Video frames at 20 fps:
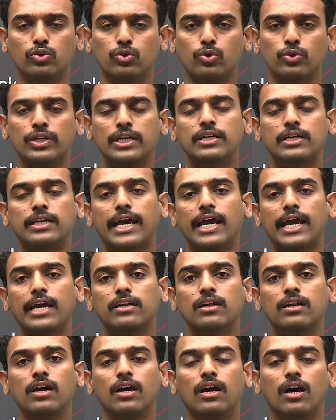it
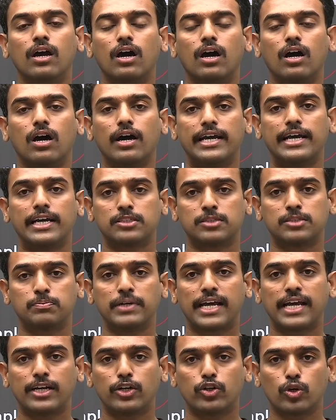can
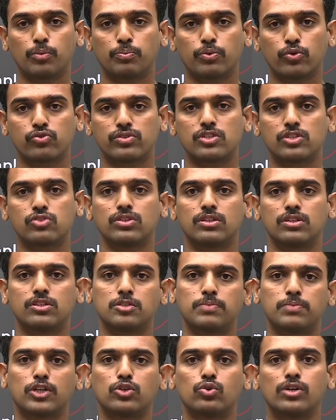expedite your process with
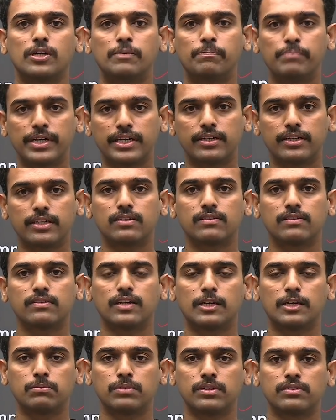respect to completing the
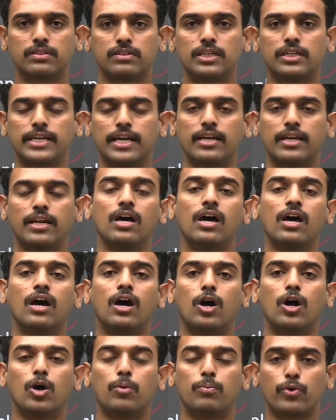syllabus. It can
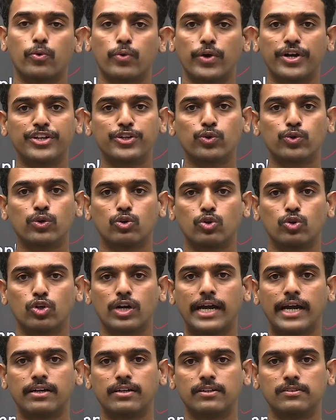provide you a good
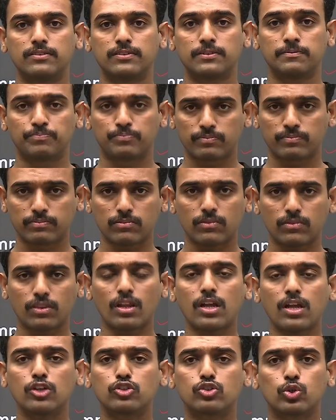guidance.
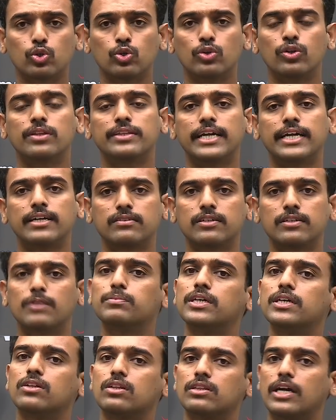So that is
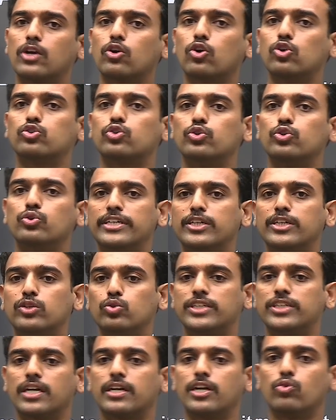something that also you need to
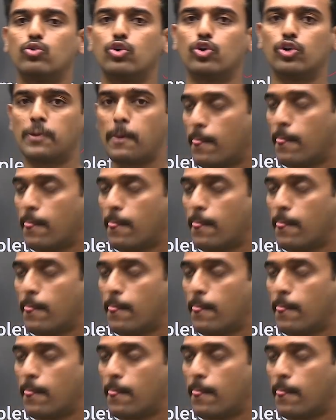check down on.